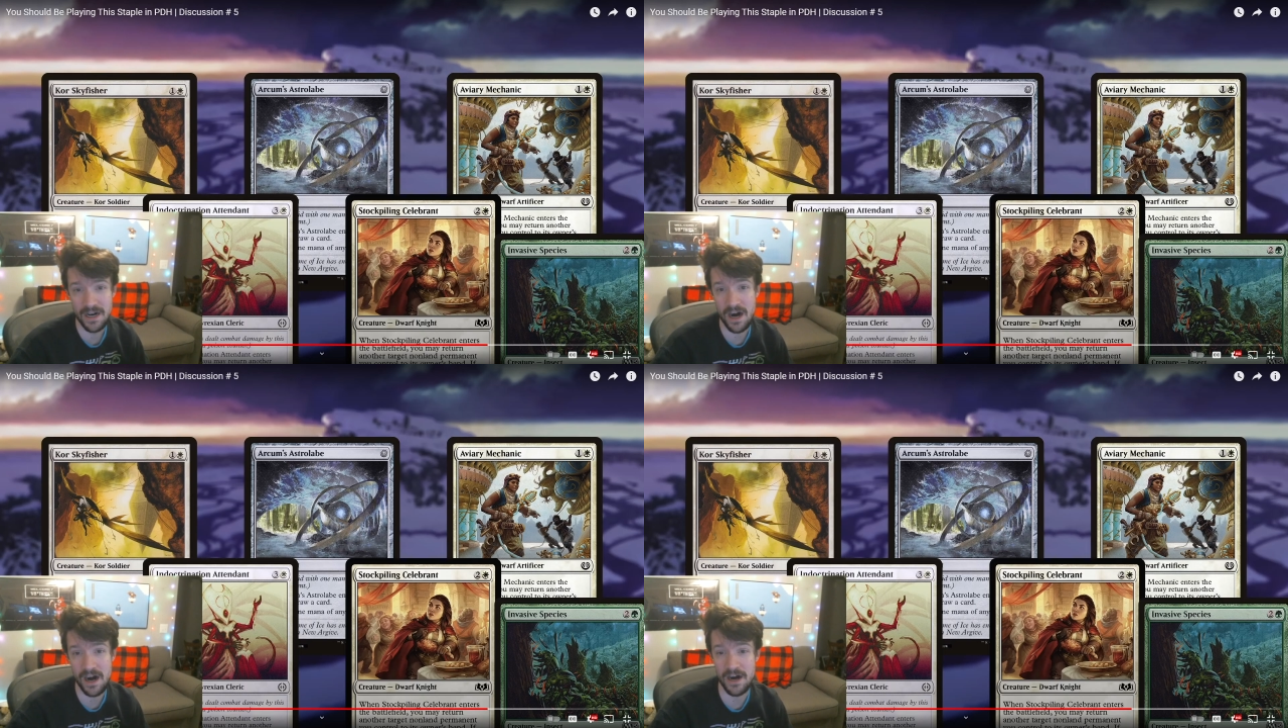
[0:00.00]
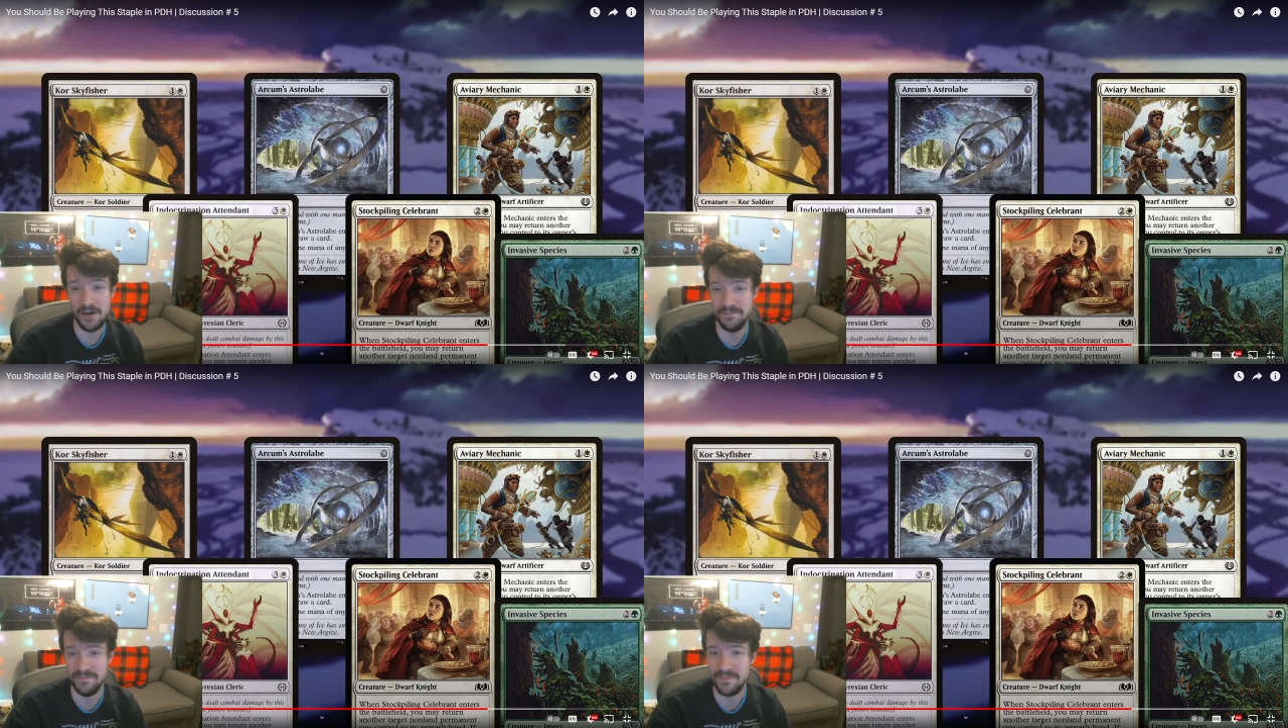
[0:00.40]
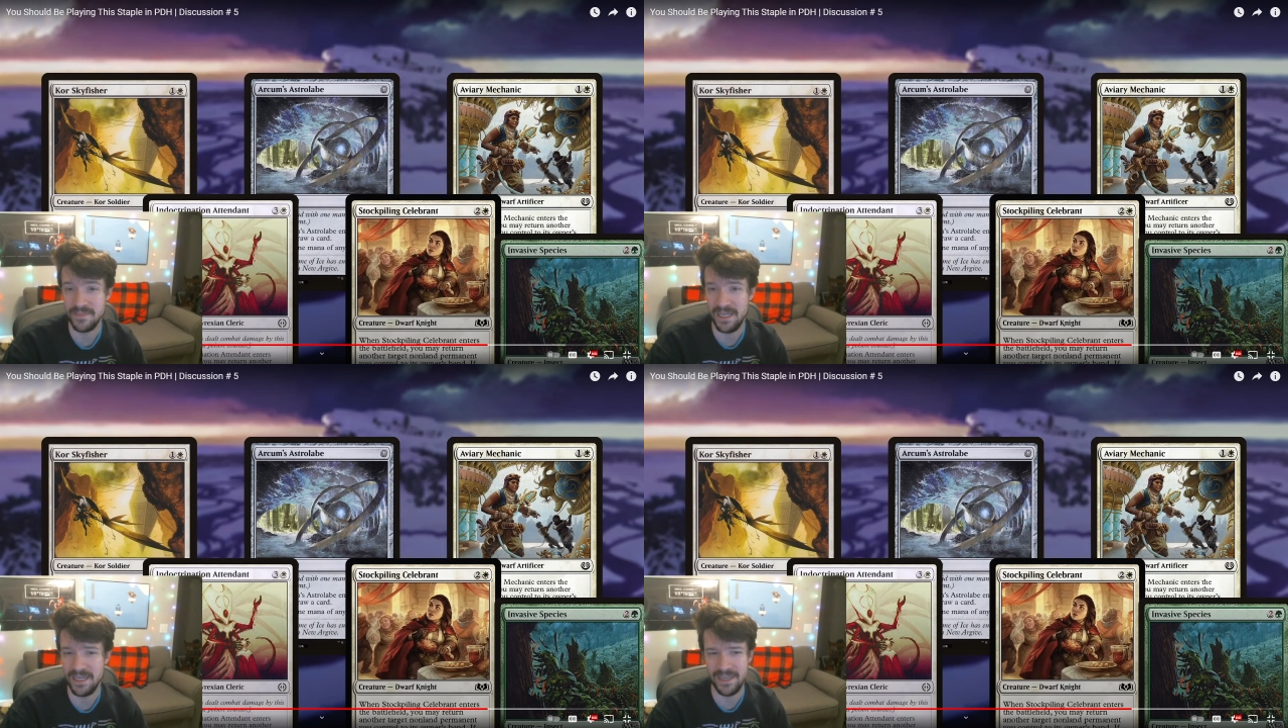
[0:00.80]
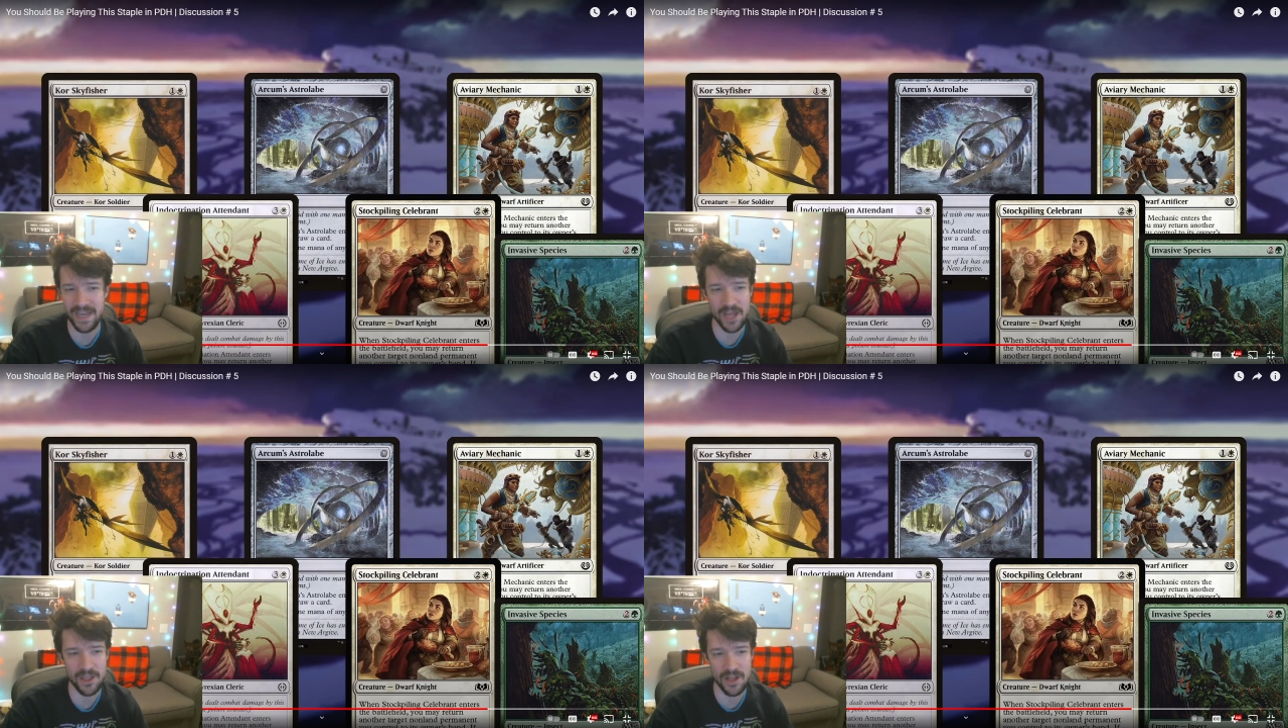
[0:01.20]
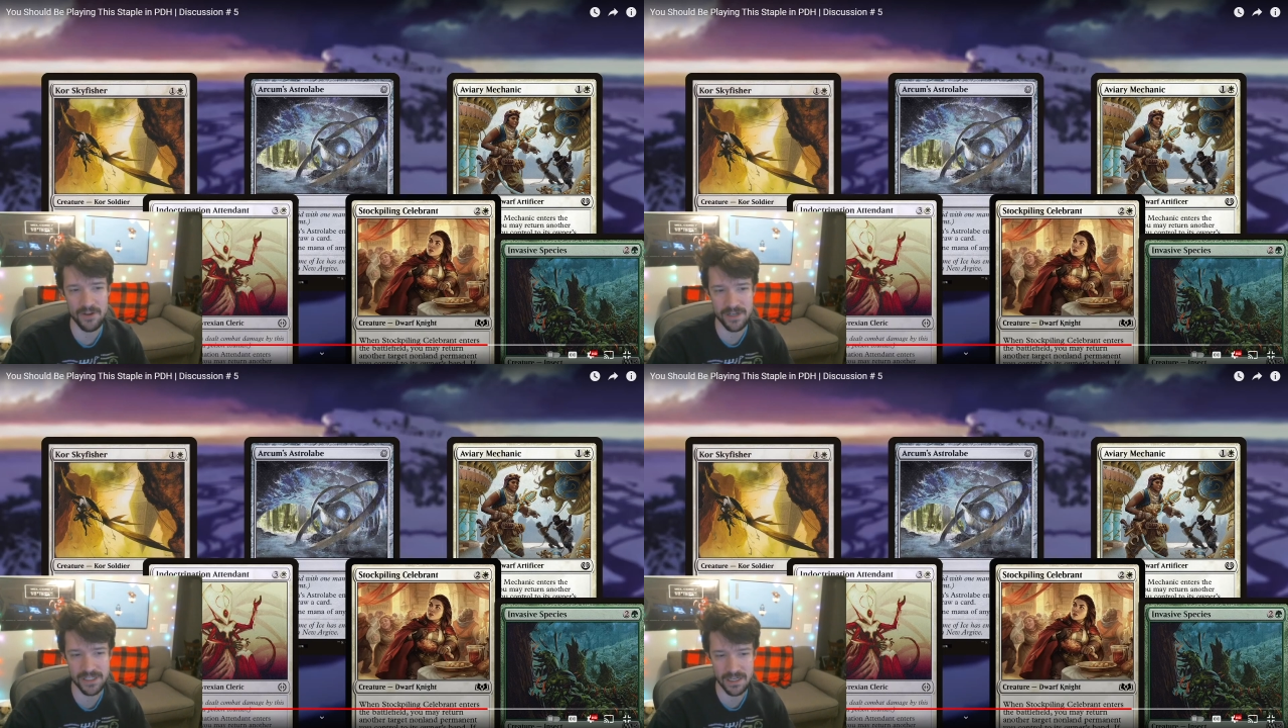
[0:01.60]
And yeah, the other
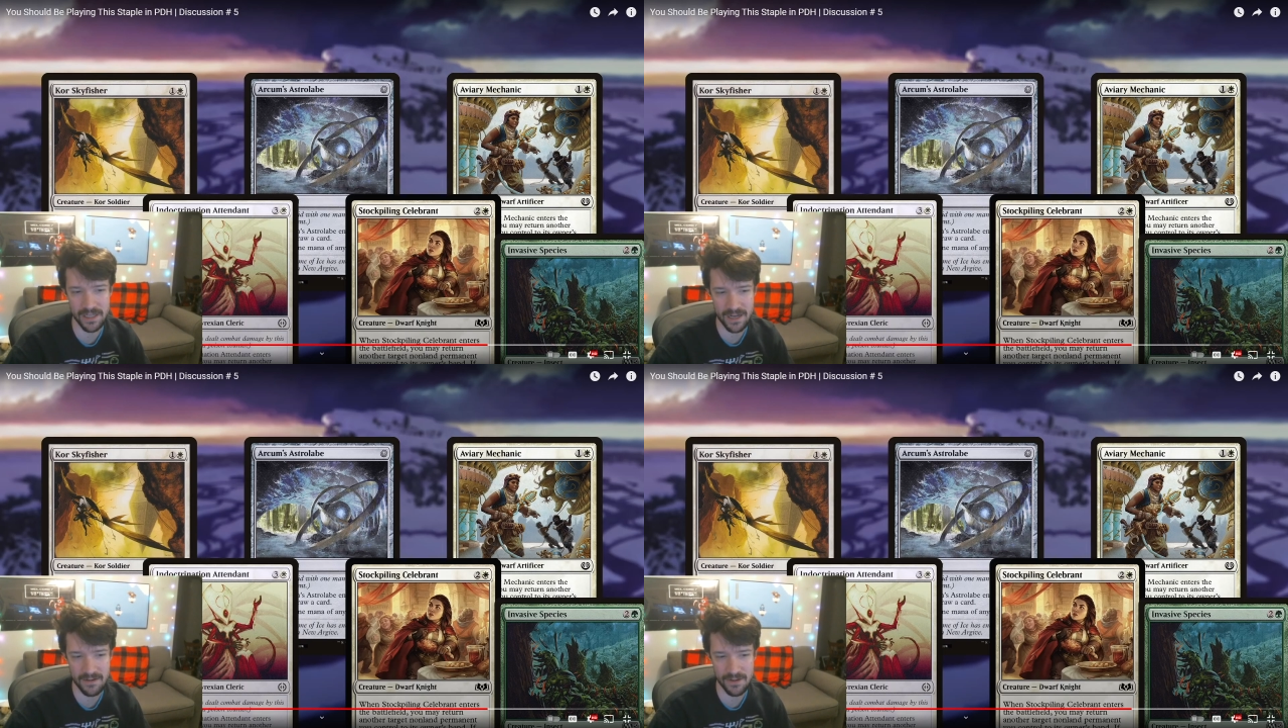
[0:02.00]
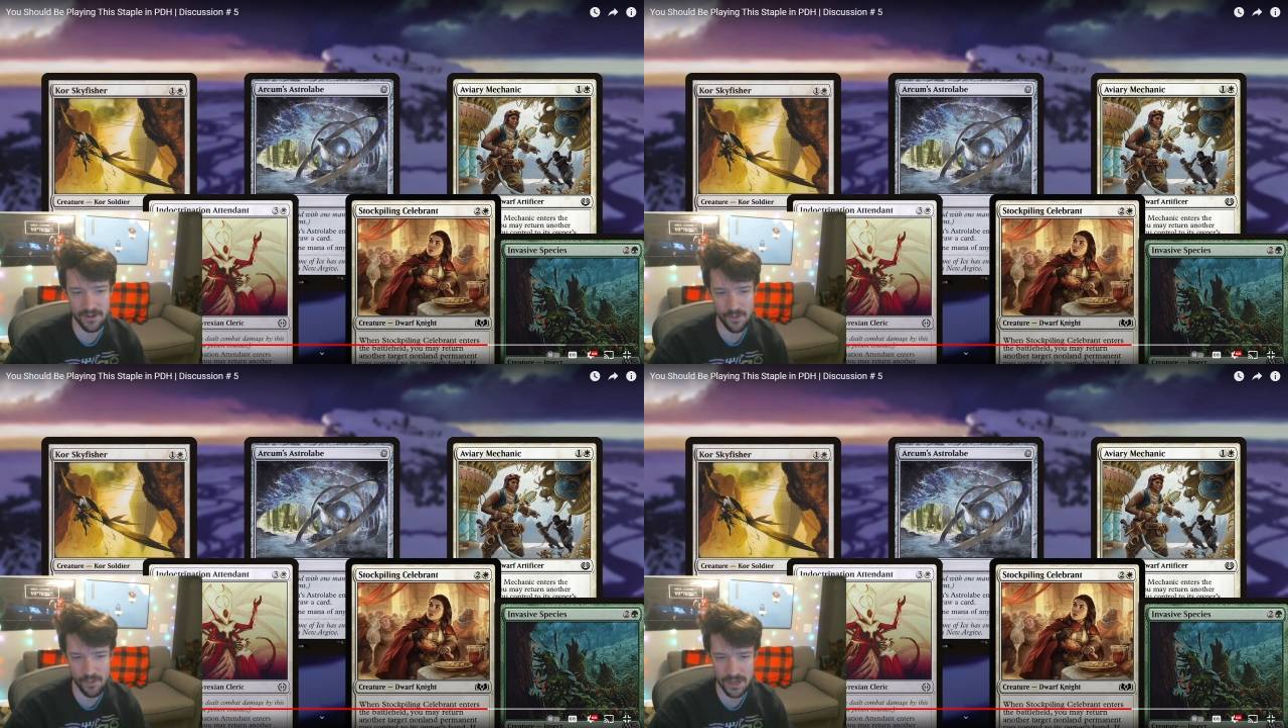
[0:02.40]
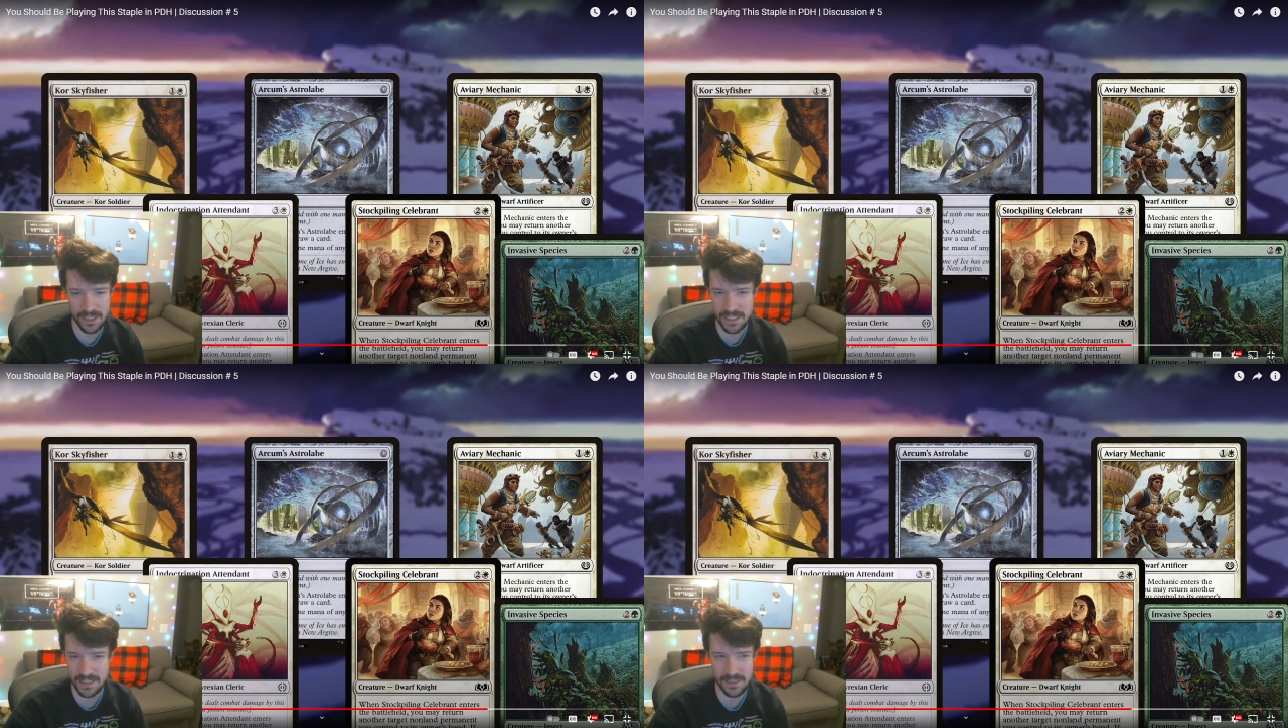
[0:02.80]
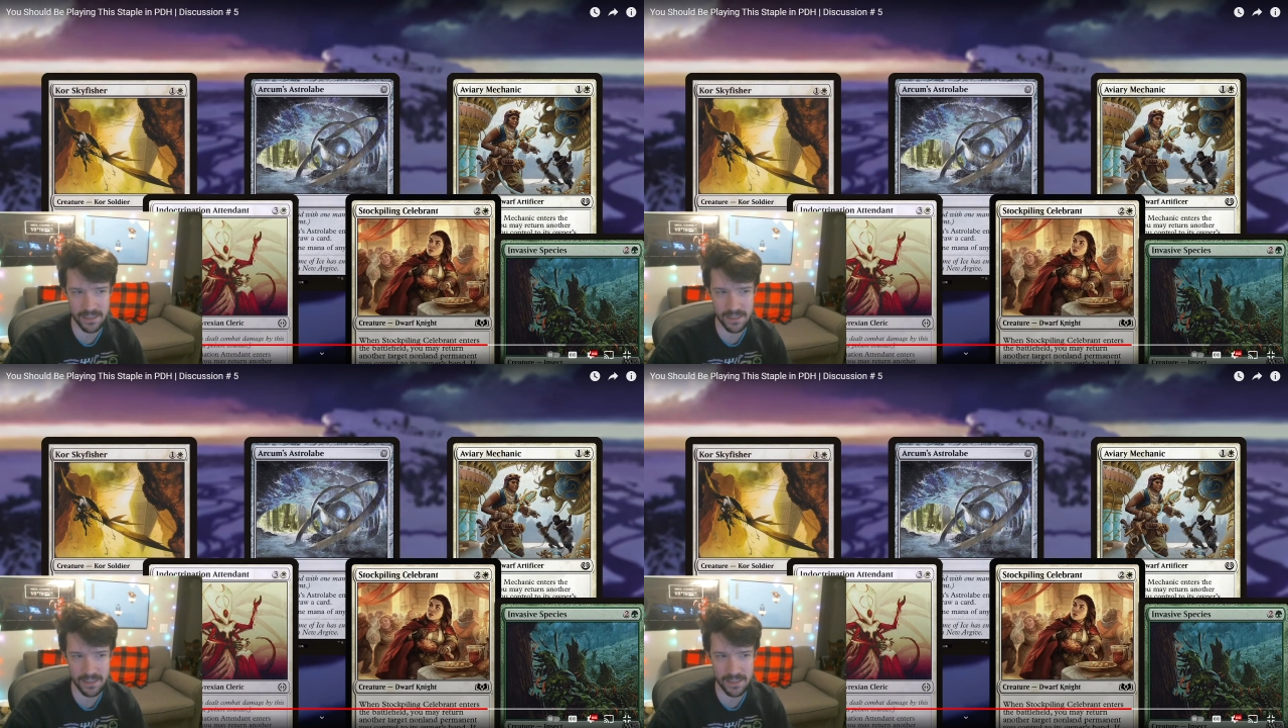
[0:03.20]
ones are like a little worse